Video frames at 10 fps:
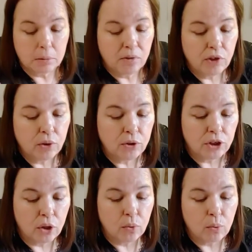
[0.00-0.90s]
of you
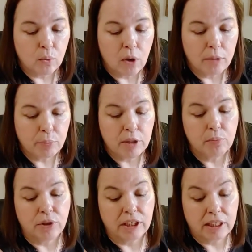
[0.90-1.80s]
don't want people
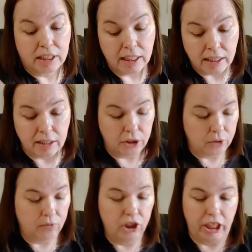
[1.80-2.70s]
to see that you've
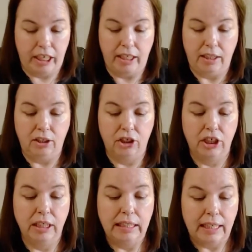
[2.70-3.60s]
changed,
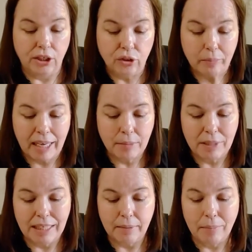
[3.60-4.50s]
and you might be
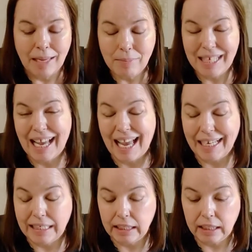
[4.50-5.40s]

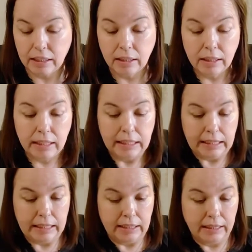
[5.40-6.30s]
hiding
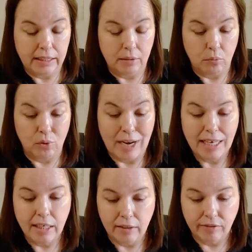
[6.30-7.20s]
in some
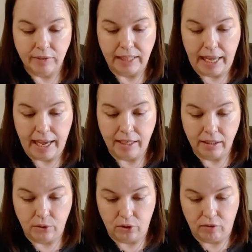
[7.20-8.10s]
red flag
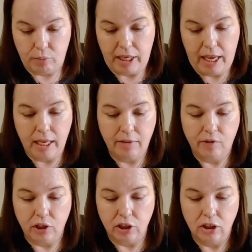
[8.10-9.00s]
sort of
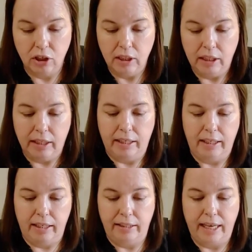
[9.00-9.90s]
behavior.
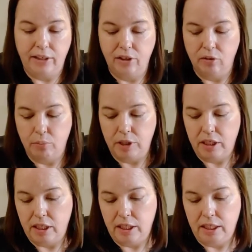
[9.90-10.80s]
That could
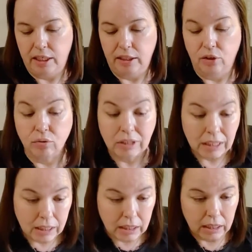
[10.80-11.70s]
be
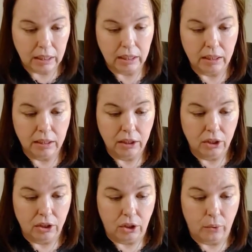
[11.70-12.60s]
drinking,
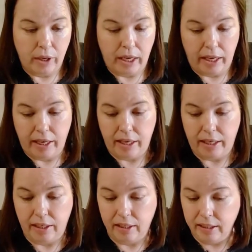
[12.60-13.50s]

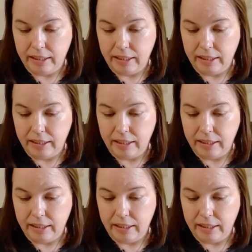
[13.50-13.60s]
okay,